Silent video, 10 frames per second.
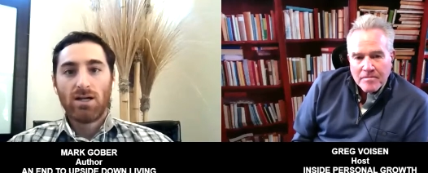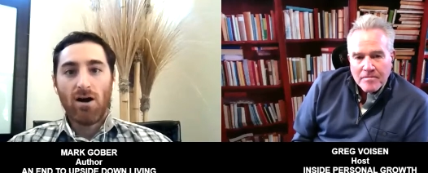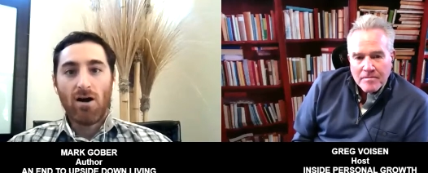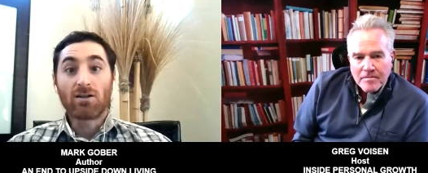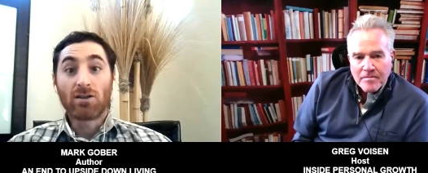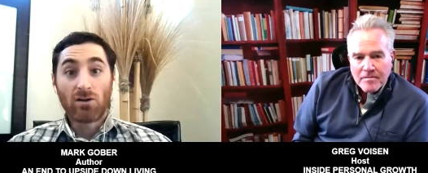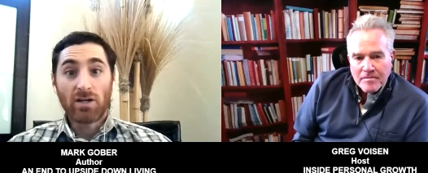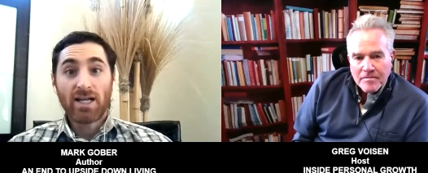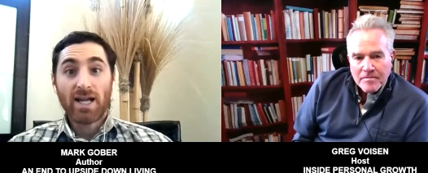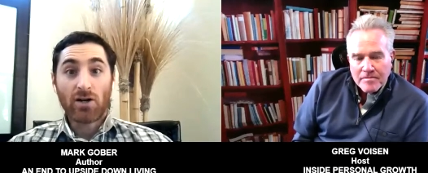Speaker 1: our
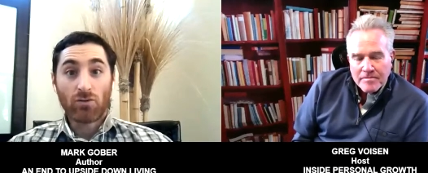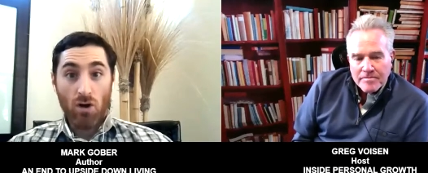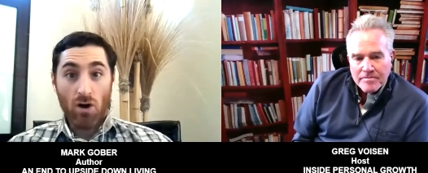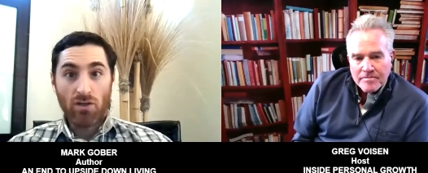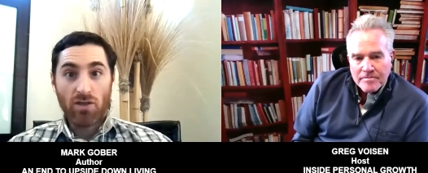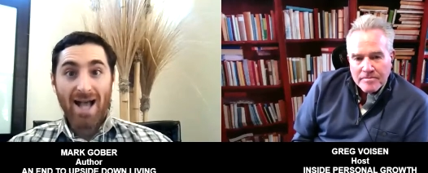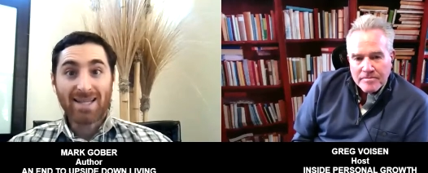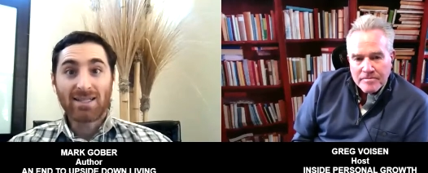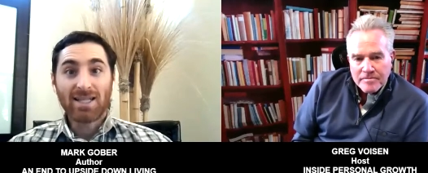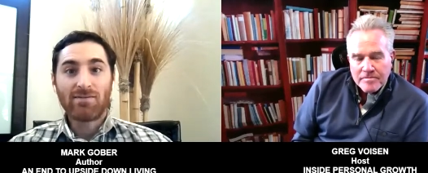learning and growth
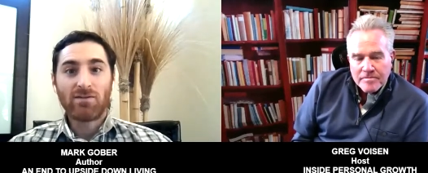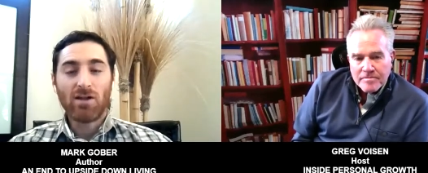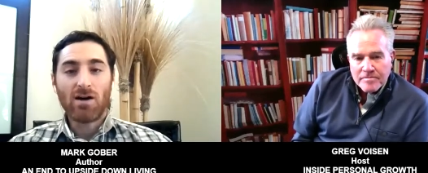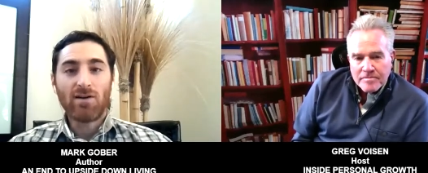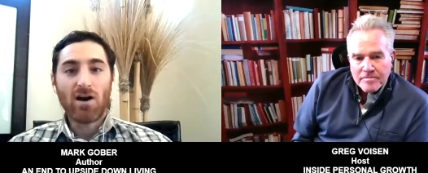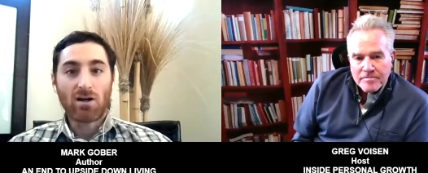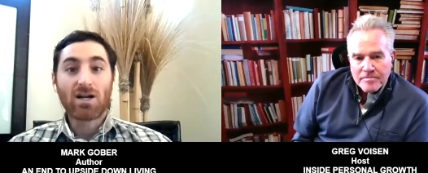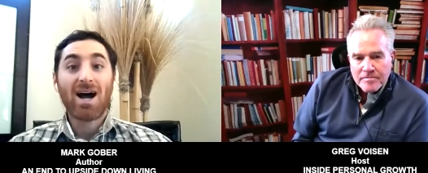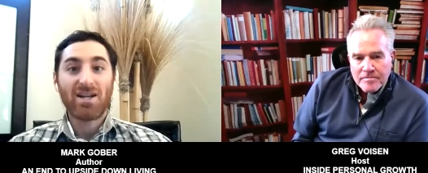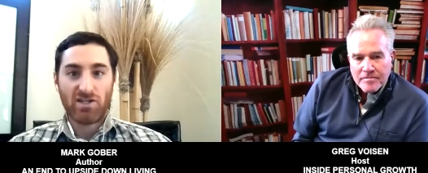at the level of our
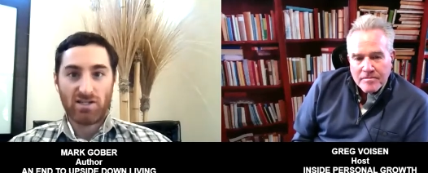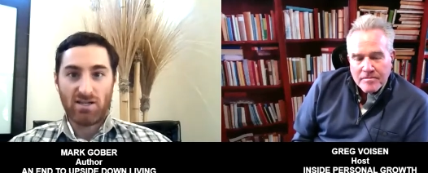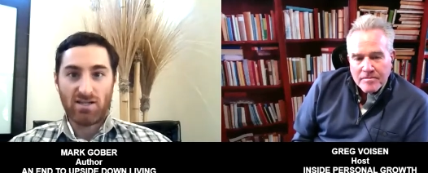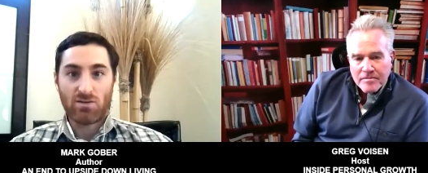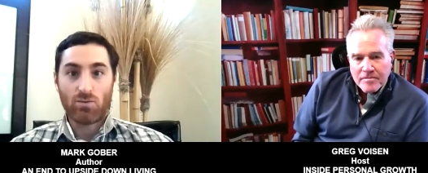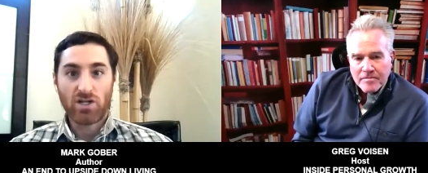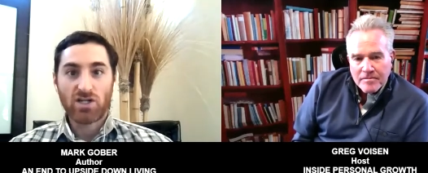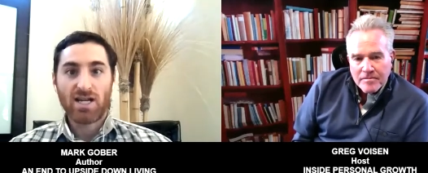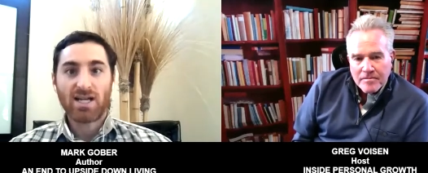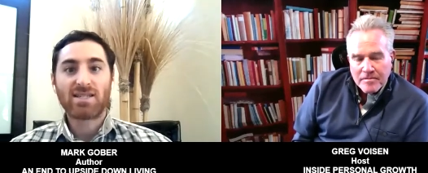consciousness,
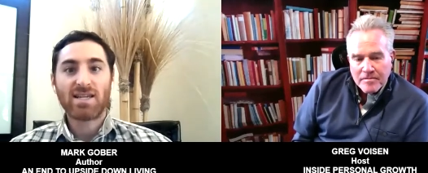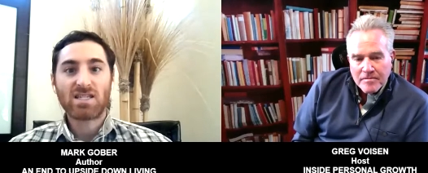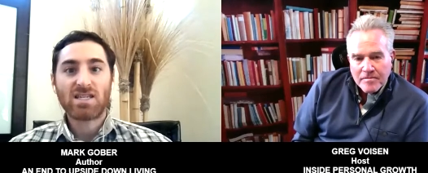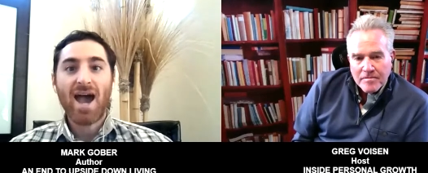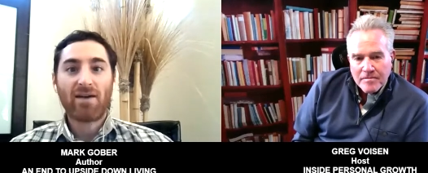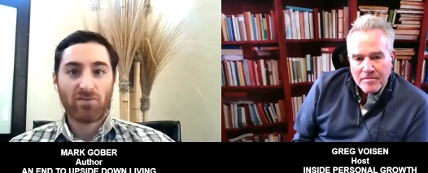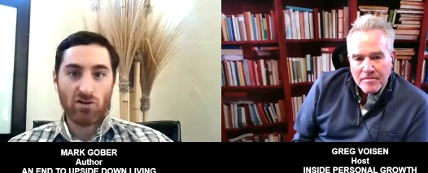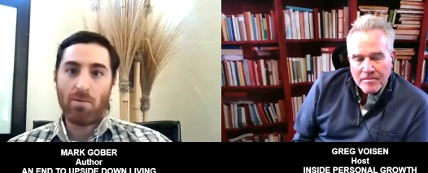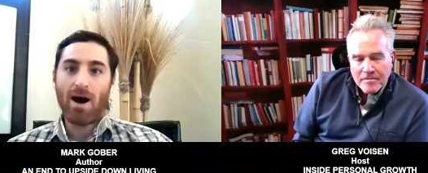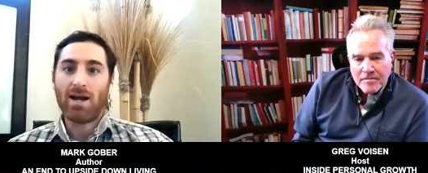which exists after
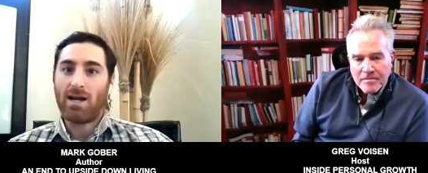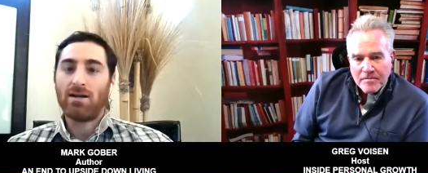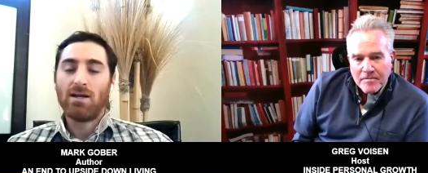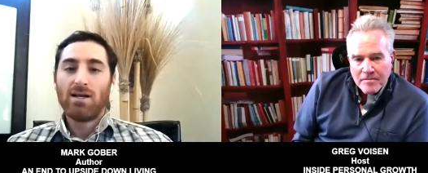the body.